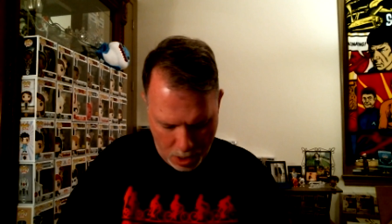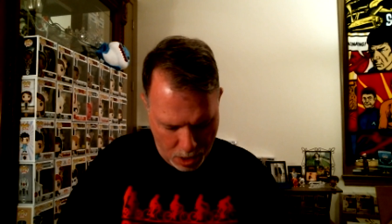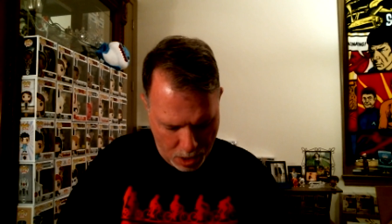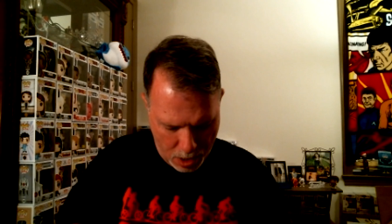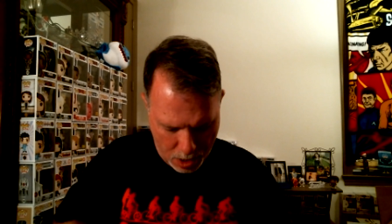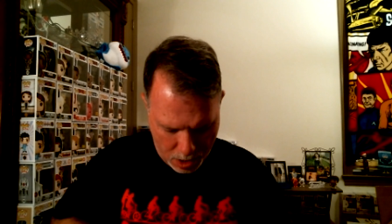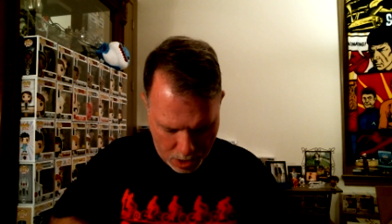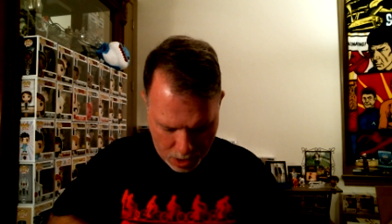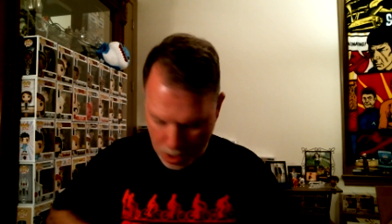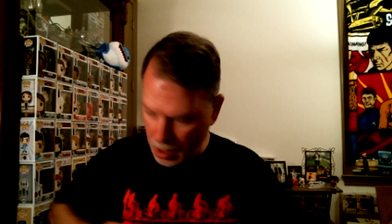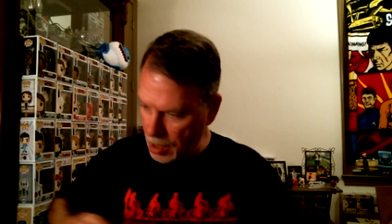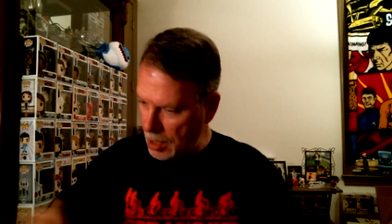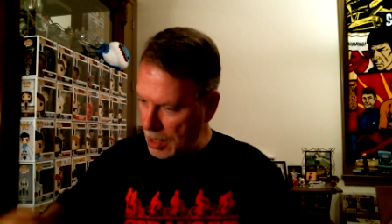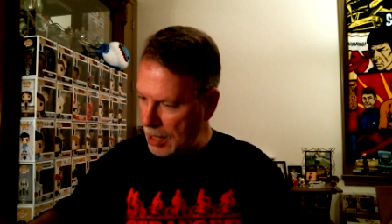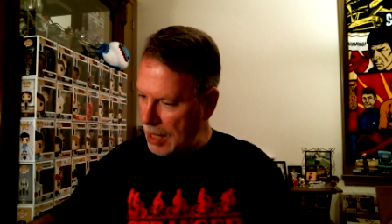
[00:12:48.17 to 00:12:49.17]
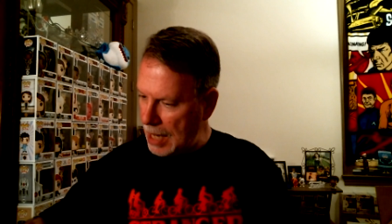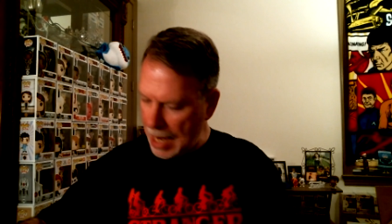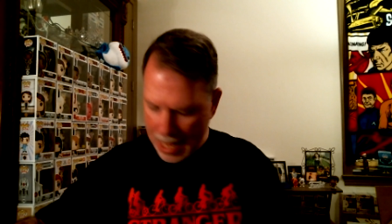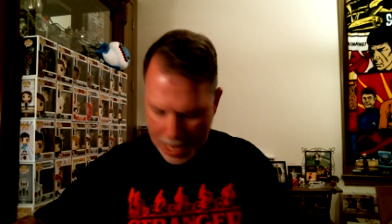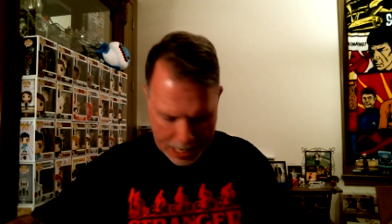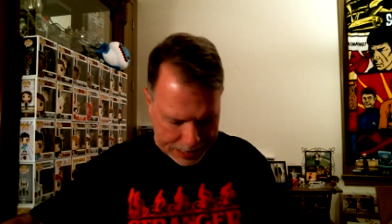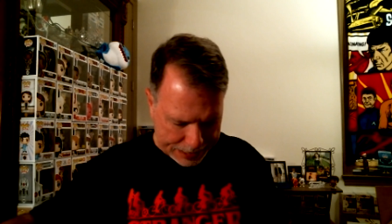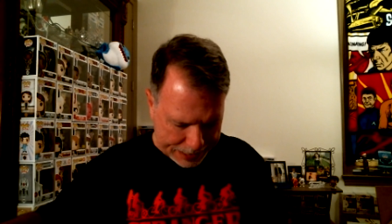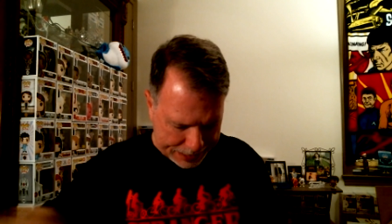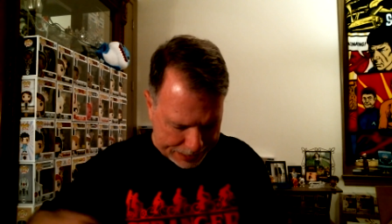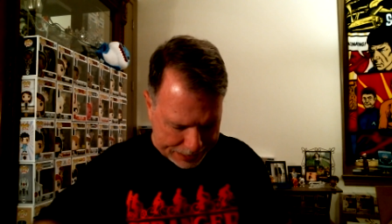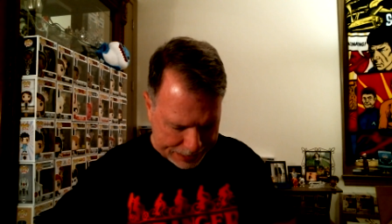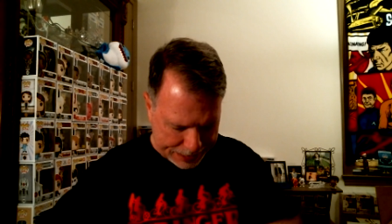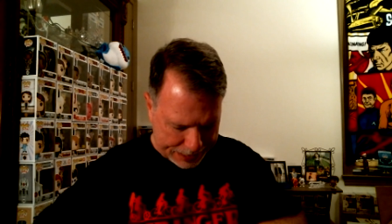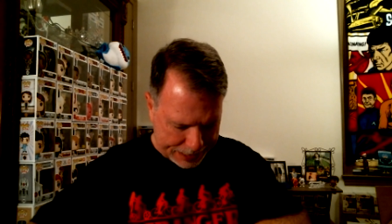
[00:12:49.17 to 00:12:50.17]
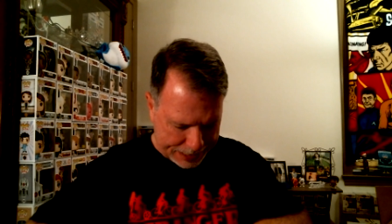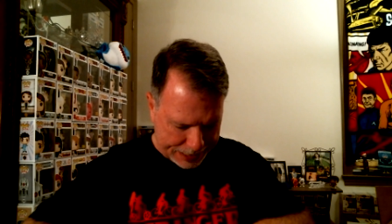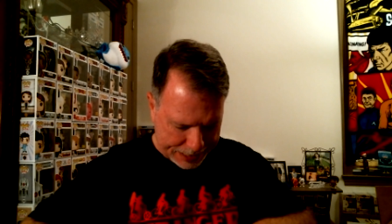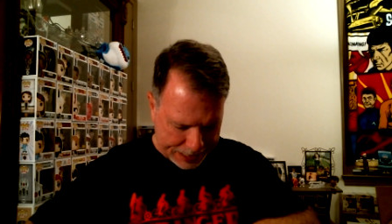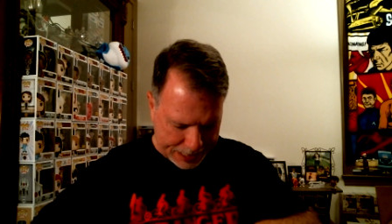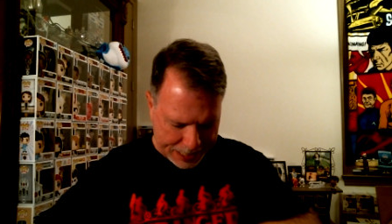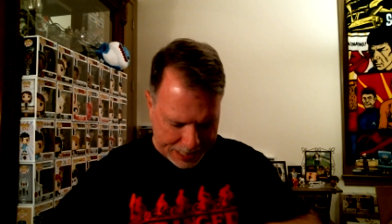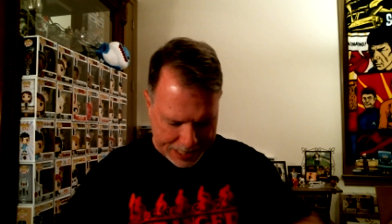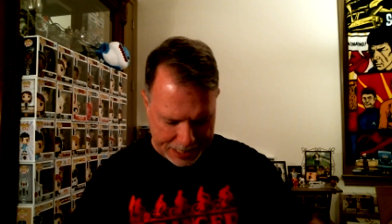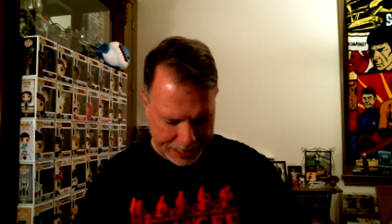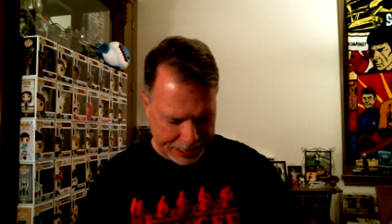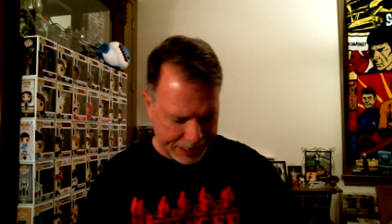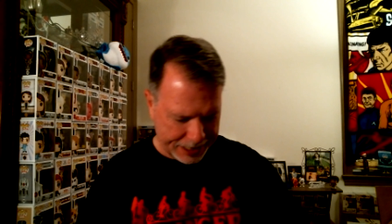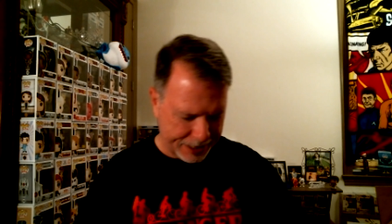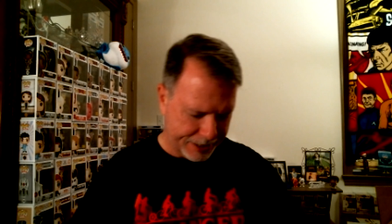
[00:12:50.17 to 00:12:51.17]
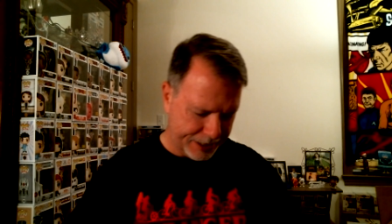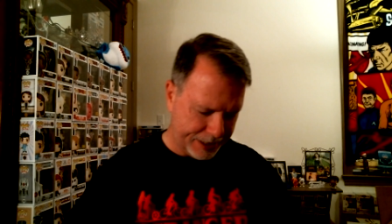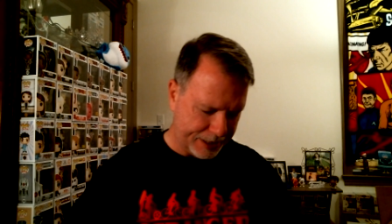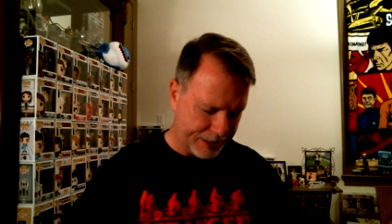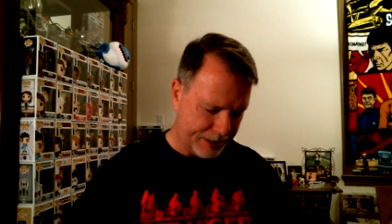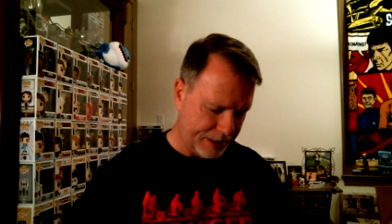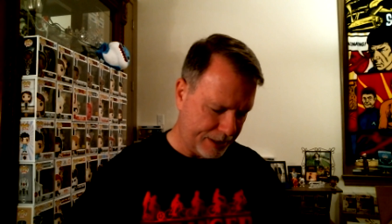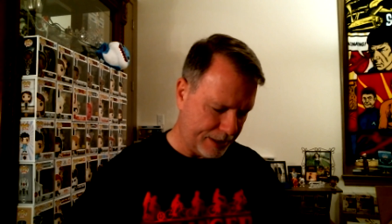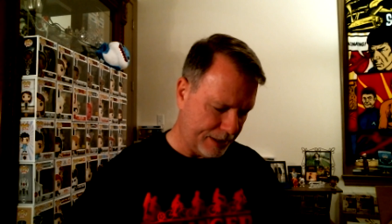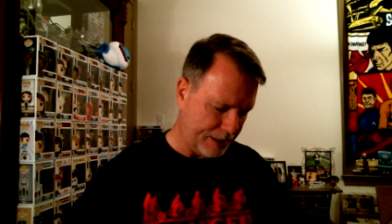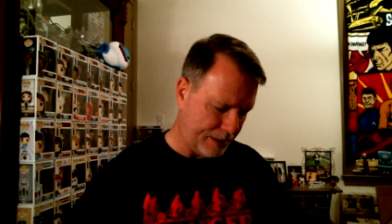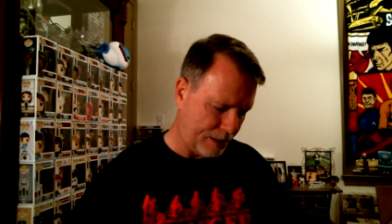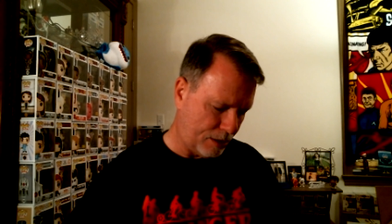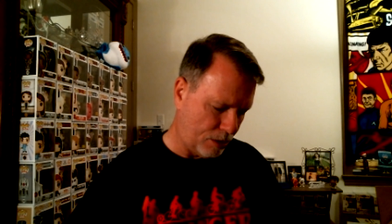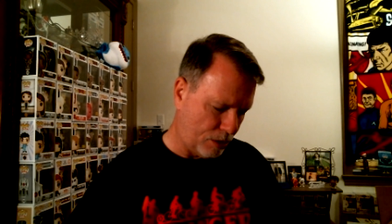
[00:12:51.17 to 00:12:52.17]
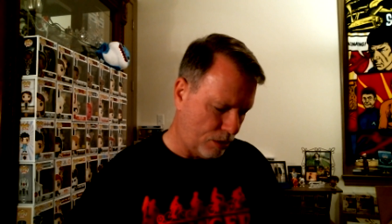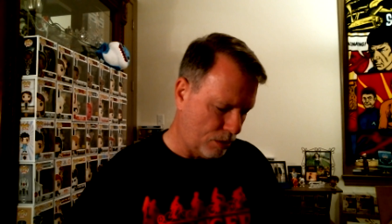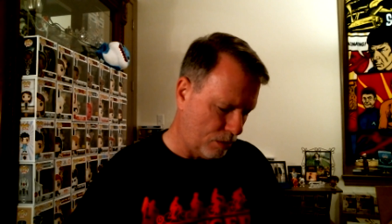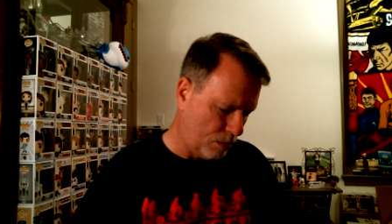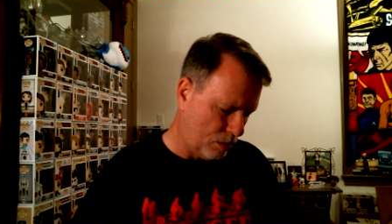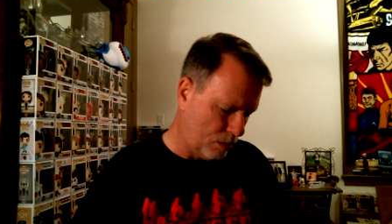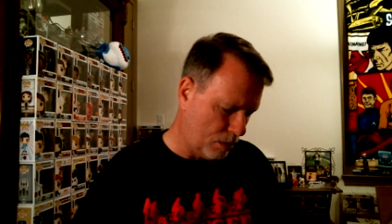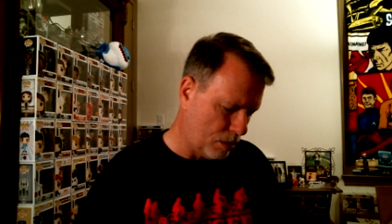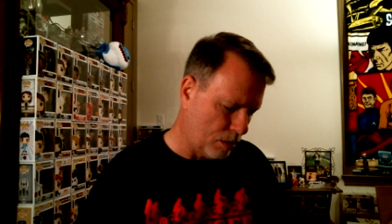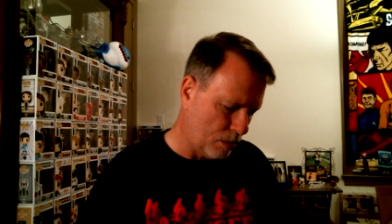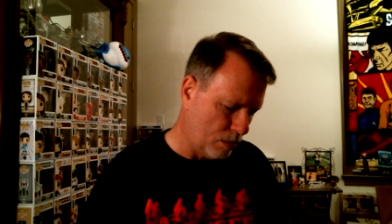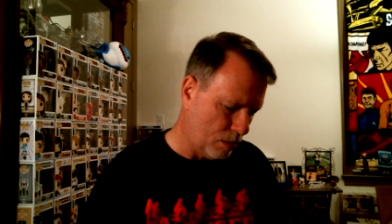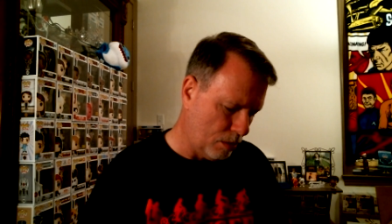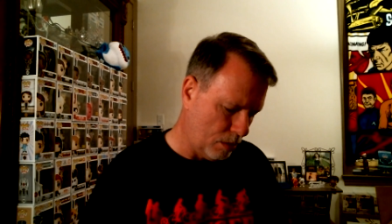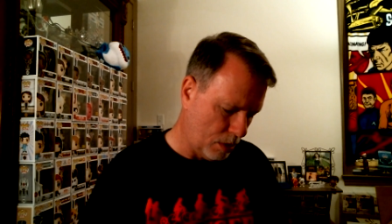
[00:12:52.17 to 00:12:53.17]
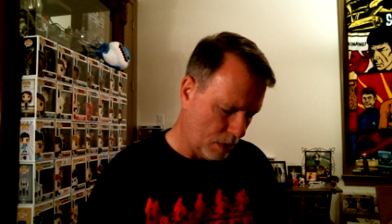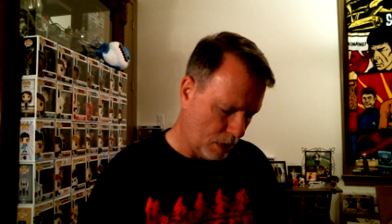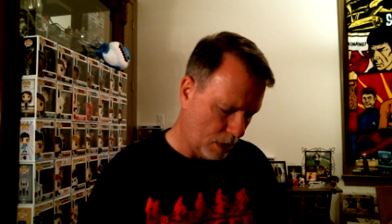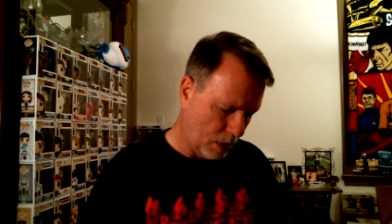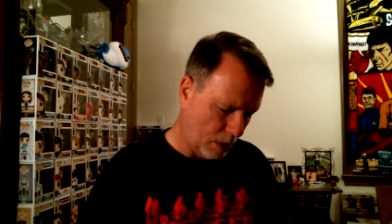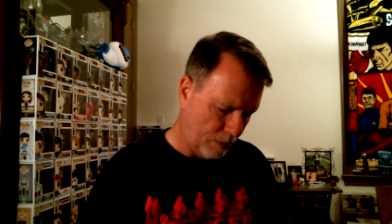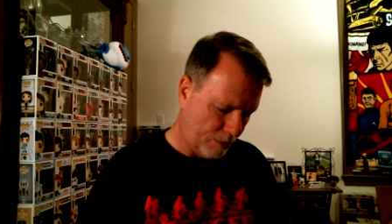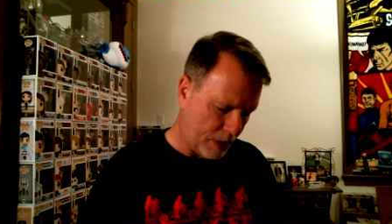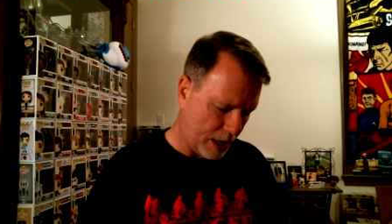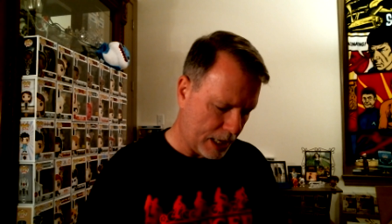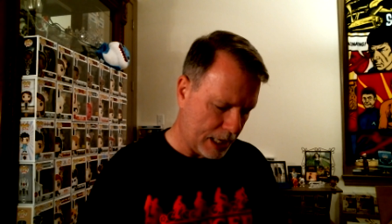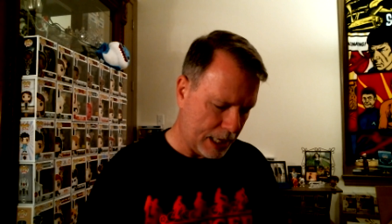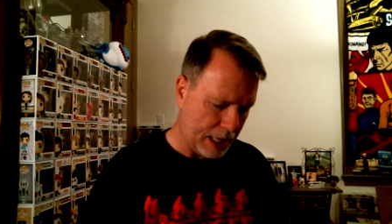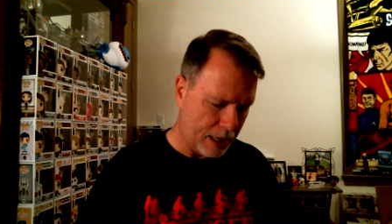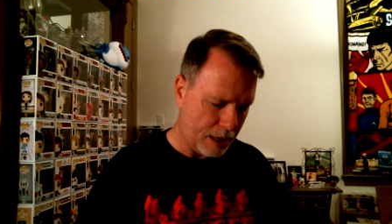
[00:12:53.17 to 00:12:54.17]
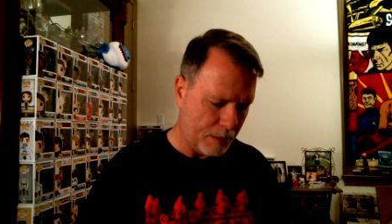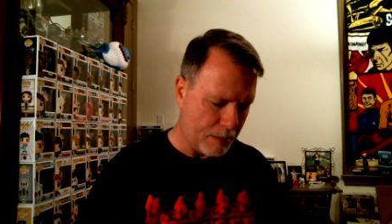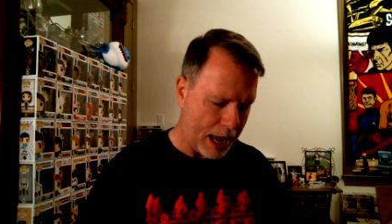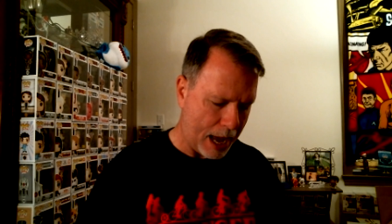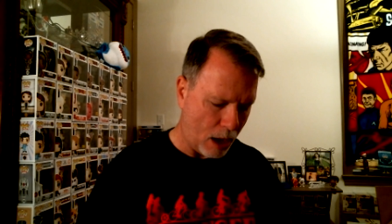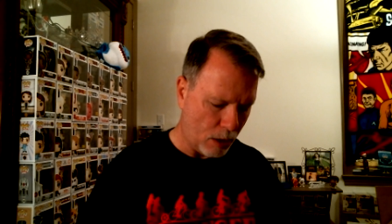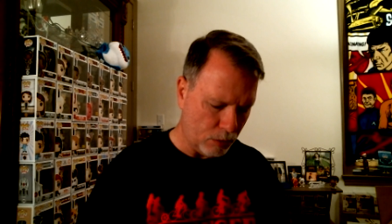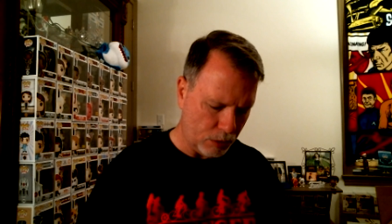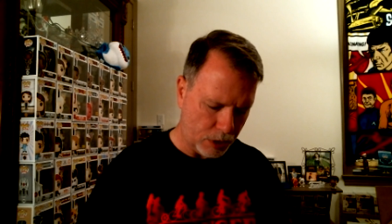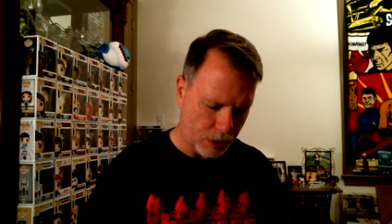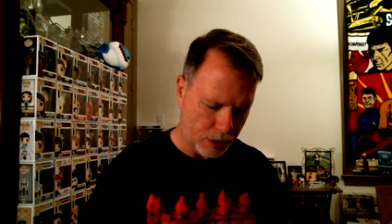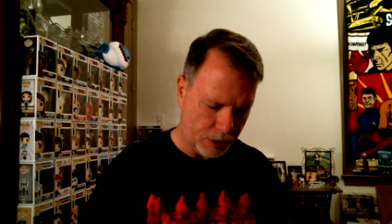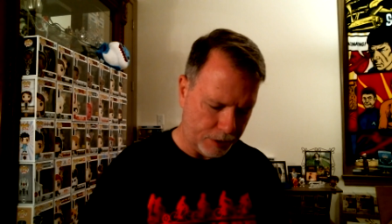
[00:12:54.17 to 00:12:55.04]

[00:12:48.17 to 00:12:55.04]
Uh, let's see. Right, so this is cool, cool. I can get him out.